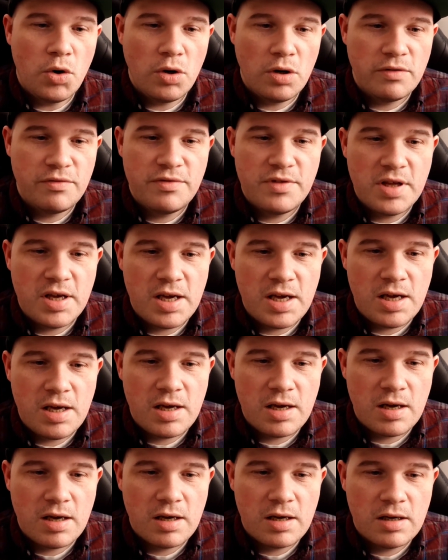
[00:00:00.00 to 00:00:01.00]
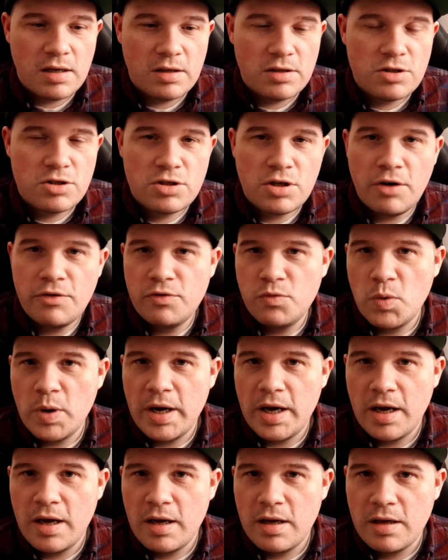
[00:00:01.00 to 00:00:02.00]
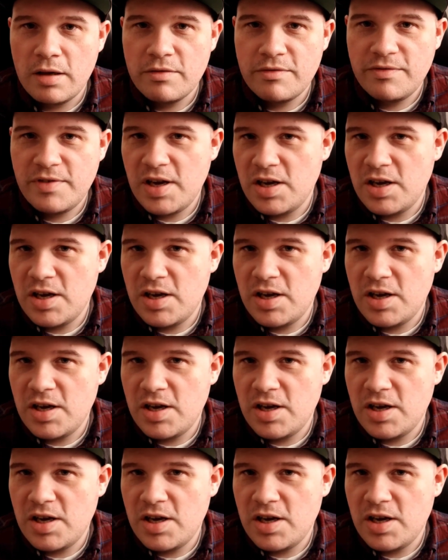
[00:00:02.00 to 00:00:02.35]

all of the software